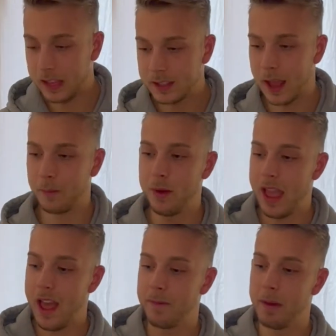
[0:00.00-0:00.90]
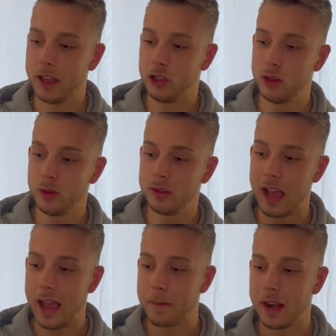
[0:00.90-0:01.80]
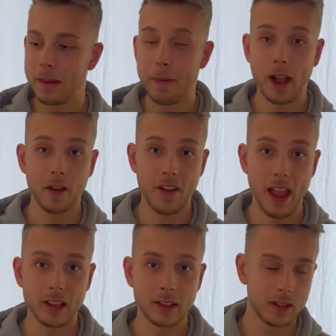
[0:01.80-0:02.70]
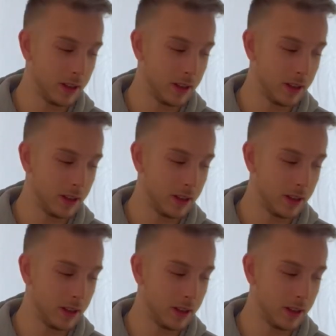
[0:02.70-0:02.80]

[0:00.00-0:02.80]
up we have my shoes. I bring a pair of Vans